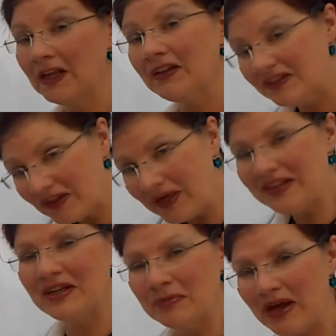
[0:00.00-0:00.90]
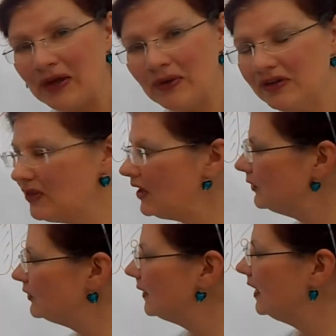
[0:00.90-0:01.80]
So let's unpack one of
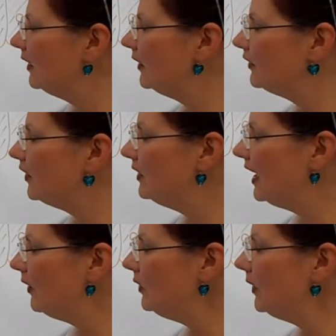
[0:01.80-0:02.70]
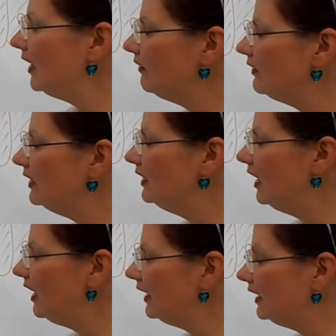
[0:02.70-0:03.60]
those. So now you have
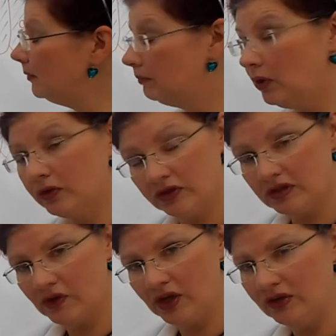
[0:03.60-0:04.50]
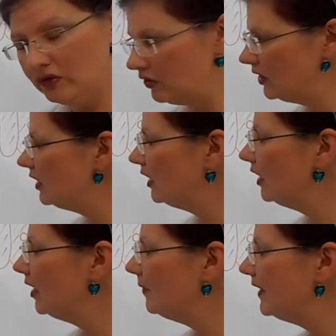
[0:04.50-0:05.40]
9 boxes of 100,
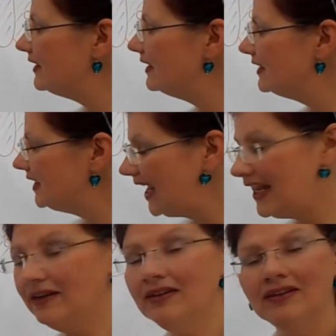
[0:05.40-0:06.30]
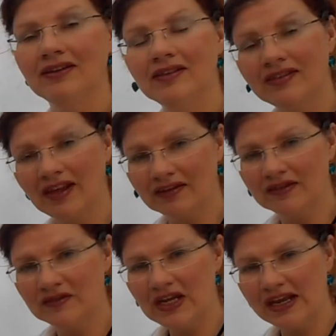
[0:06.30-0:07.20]
but 10 stacks
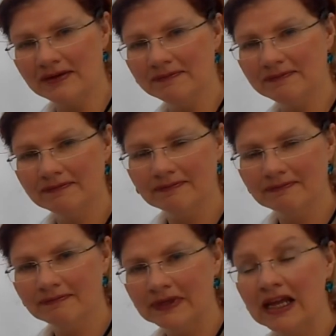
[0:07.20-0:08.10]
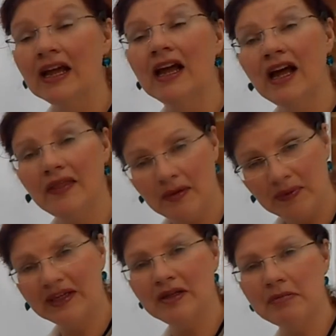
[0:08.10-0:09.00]
of 10. And then we
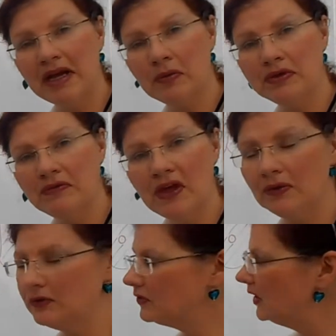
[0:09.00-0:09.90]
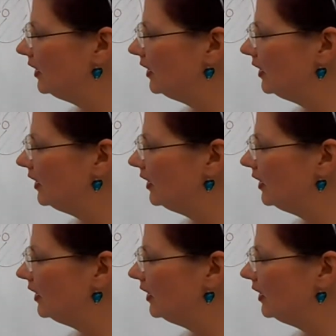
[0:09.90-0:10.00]
can unpack one of those.